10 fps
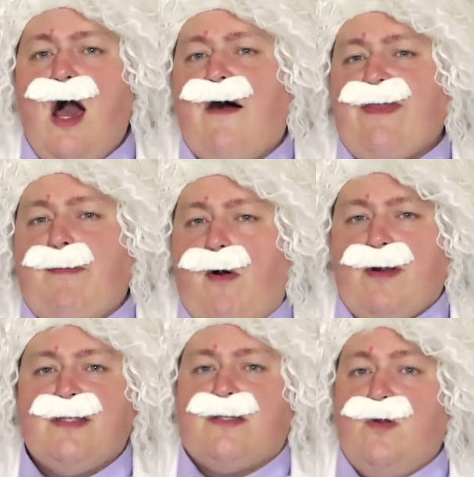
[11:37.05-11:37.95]
of the
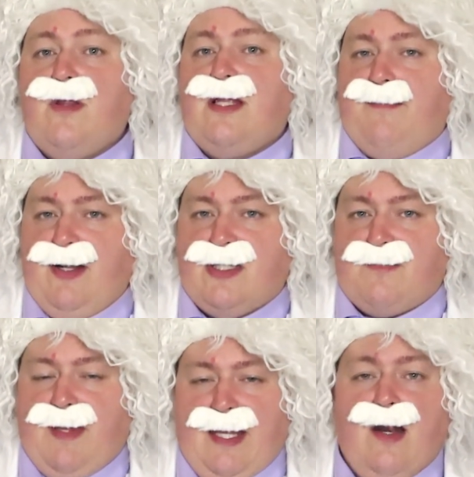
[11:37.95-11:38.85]
opponent's newly diminished
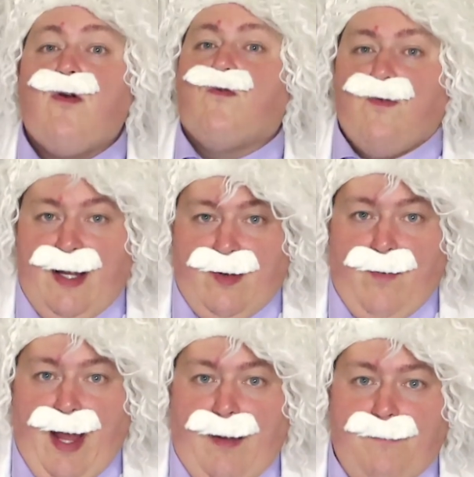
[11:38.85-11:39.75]
speed right away.